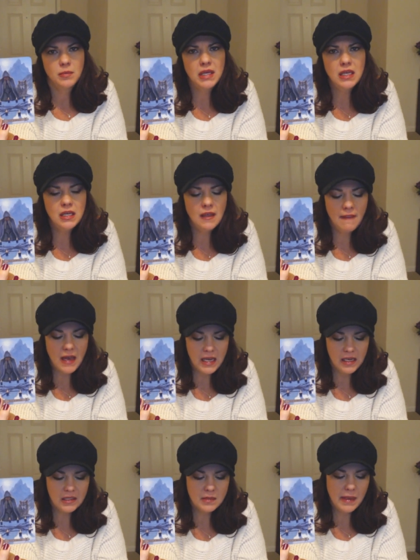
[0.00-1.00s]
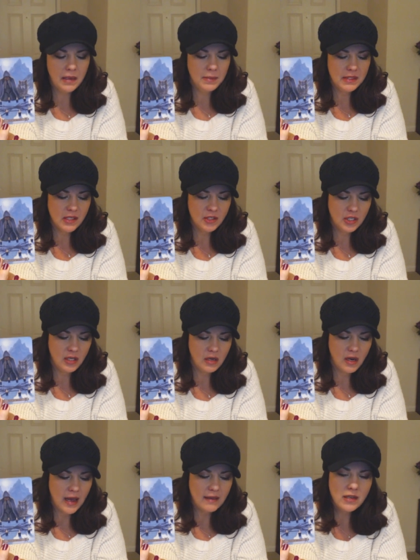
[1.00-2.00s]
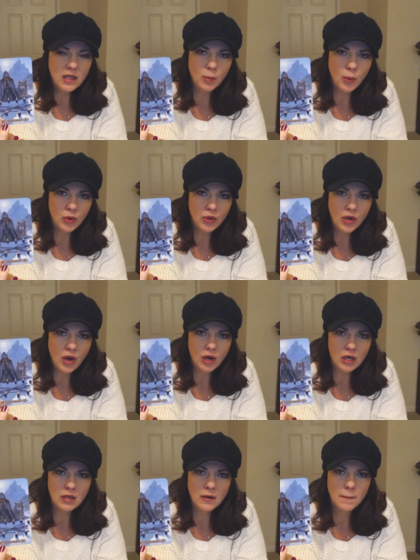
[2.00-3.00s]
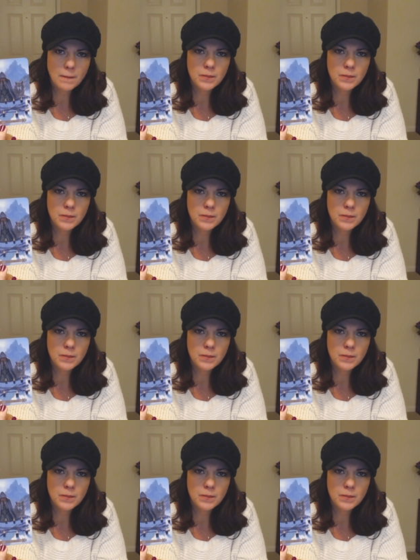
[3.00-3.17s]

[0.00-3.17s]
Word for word: being in that hanged man position, having a broken heart?